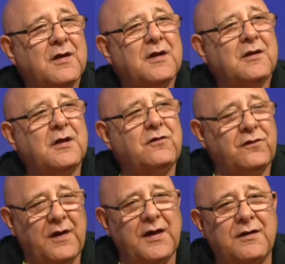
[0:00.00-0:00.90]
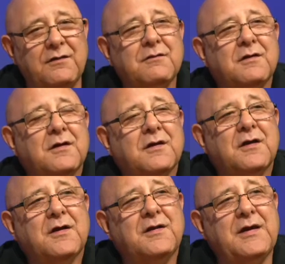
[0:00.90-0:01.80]
they said
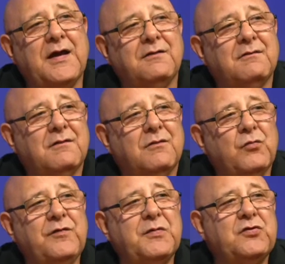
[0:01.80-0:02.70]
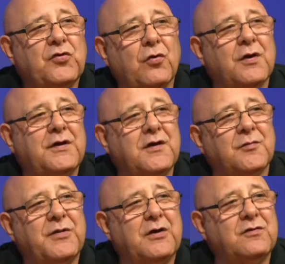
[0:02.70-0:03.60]
that we've been talking
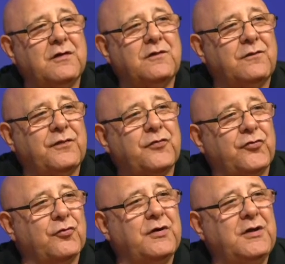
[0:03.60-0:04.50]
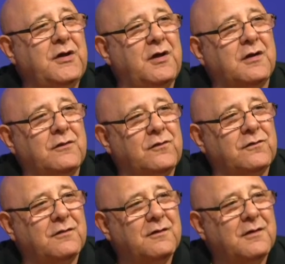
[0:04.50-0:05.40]
about this for thirty
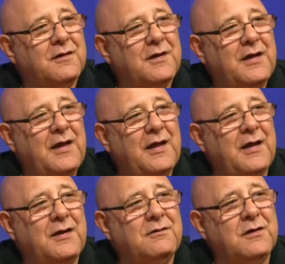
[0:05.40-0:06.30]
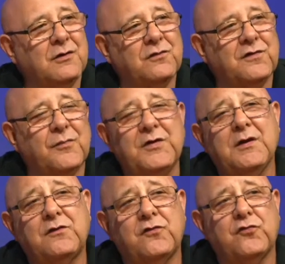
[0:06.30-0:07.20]
years. And you know something?
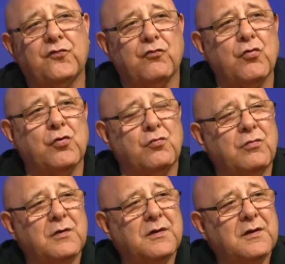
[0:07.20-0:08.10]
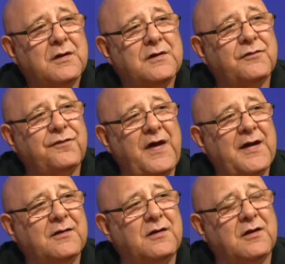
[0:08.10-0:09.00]
It's true. The
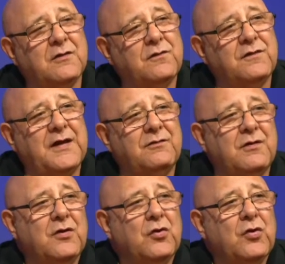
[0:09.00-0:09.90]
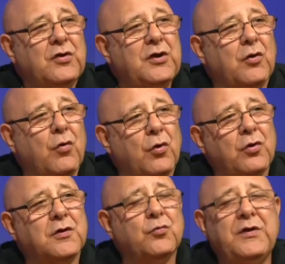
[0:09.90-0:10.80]
fact is that, you know,
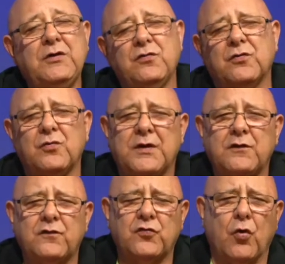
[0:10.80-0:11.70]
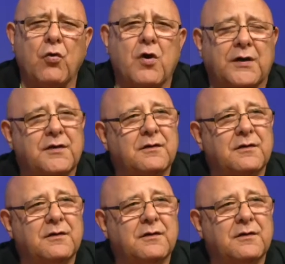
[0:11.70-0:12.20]
all we do is talk.